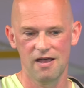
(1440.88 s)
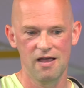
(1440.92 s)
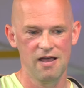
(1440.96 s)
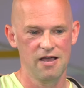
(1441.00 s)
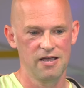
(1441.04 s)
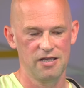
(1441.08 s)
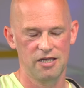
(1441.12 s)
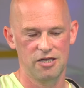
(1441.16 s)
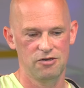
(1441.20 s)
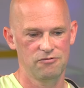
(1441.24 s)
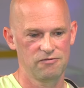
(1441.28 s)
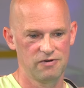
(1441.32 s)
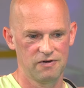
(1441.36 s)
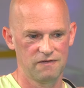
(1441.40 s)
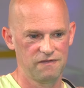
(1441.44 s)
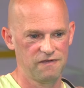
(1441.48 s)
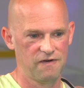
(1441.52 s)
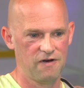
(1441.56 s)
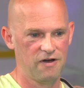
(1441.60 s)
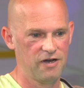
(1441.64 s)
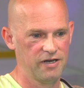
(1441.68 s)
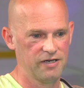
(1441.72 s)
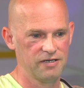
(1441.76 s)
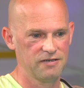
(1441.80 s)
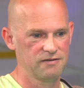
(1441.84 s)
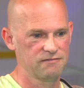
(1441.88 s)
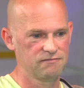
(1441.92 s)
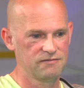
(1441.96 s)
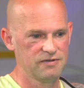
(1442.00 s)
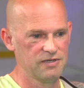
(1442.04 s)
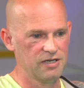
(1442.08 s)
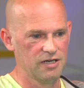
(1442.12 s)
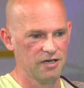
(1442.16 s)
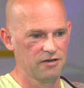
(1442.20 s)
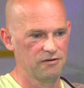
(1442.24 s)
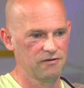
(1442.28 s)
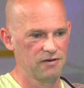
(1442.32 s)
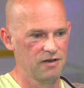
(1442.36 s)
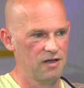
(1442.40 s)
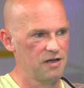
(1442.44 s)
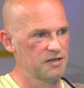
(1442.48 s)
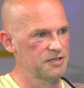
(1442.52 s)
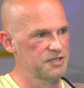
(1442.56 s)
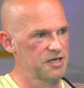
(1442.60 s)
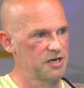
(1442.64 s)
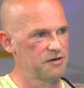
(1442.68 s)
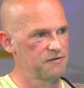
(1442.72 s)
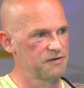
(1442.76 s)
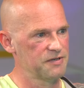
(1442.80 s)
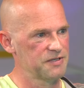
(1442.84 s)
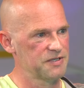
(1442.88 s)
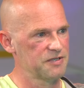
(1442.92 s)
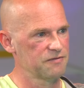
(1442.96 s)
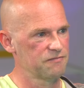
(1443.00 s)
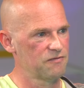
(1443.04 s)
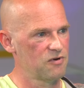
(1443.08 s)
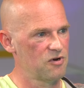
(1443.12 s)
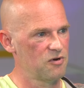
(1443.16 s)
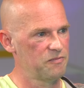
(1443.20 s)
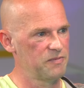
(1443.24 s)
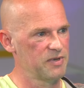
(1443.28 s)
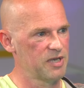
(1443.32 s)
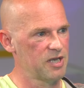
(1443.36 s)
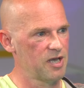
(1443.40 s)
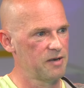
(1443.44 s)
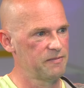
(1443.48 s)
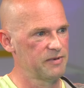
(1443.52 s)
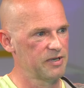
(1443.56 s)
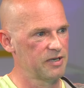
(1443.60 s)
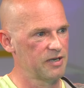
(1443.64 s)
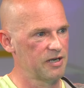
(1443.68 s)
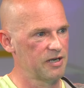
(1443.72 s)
you would find, large areas of the world becoming